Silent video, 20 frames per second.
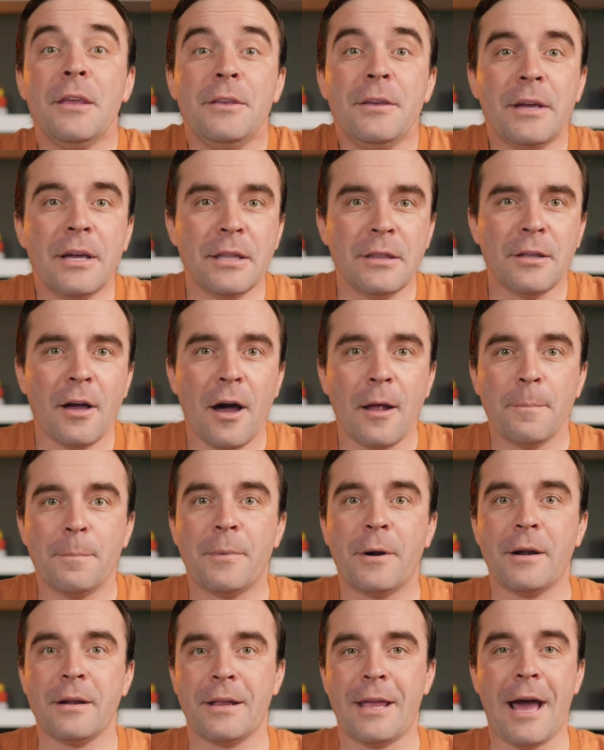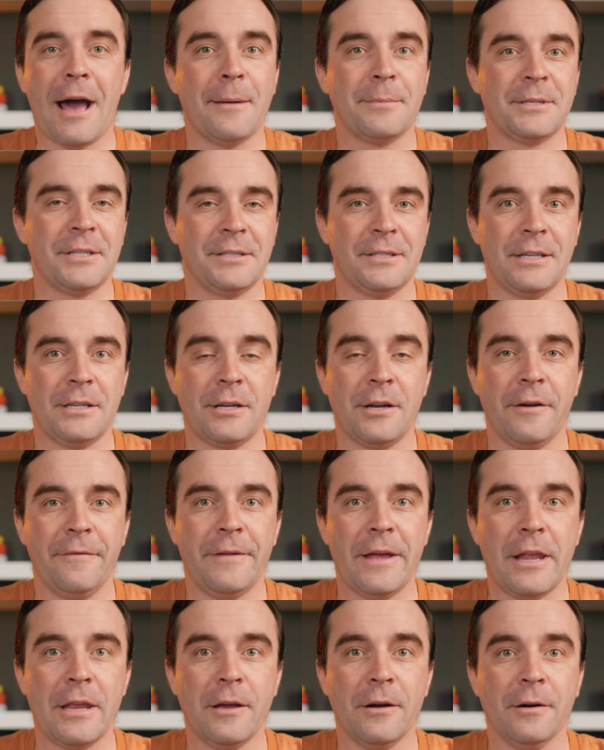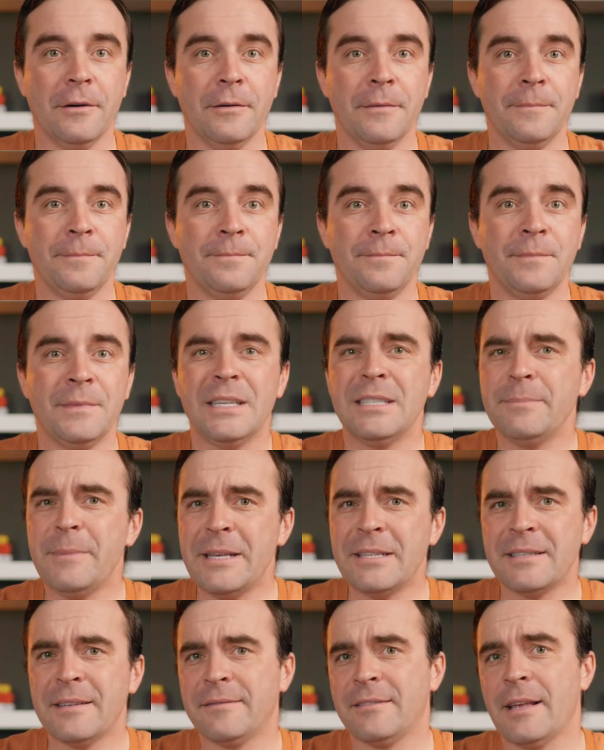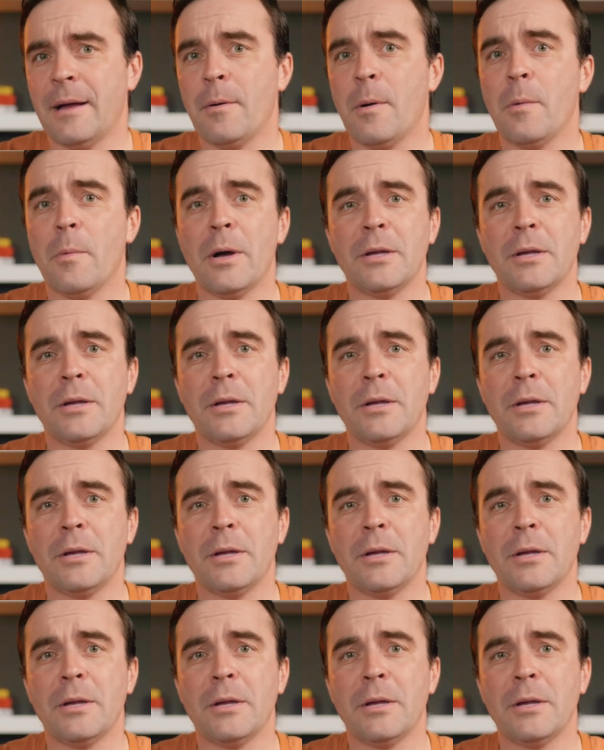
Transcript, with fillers: you cannot burn captions into your video. This means if someone